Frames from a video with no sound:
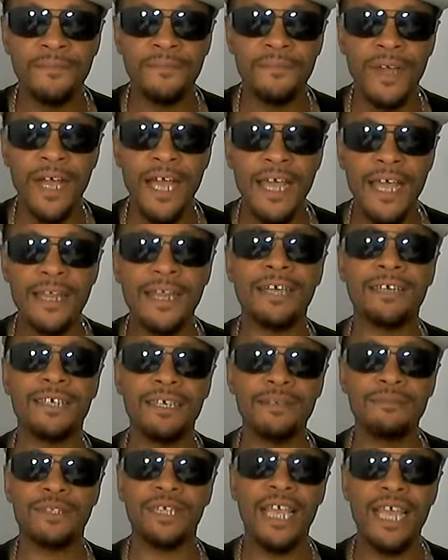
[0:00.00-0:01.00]
Right? And I
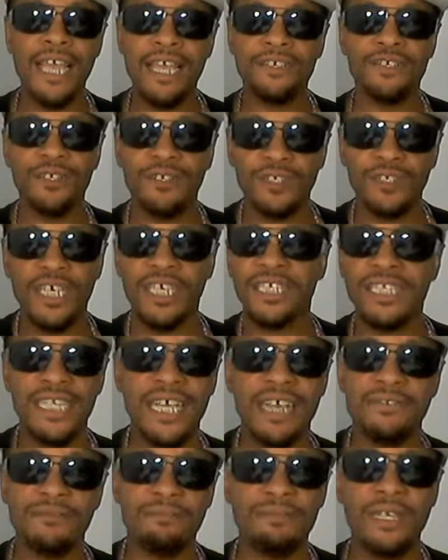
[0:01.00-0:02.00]
keep saying, you know, judges
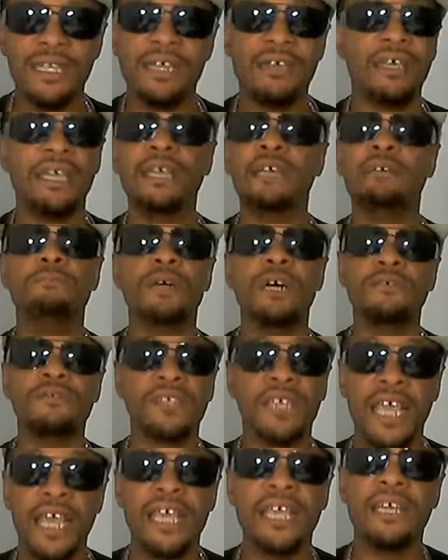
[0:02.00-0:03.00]
have to be there. Earmuffs
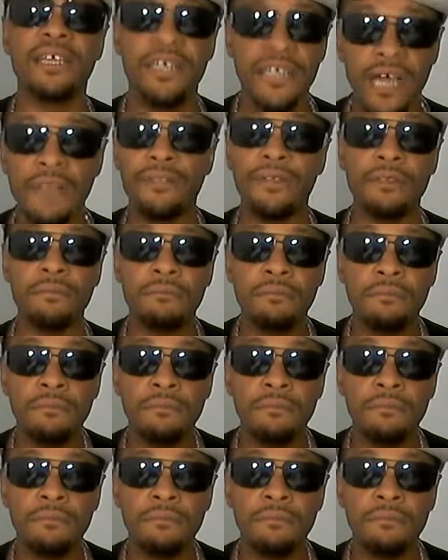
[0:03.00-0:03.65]
can't hear nothing.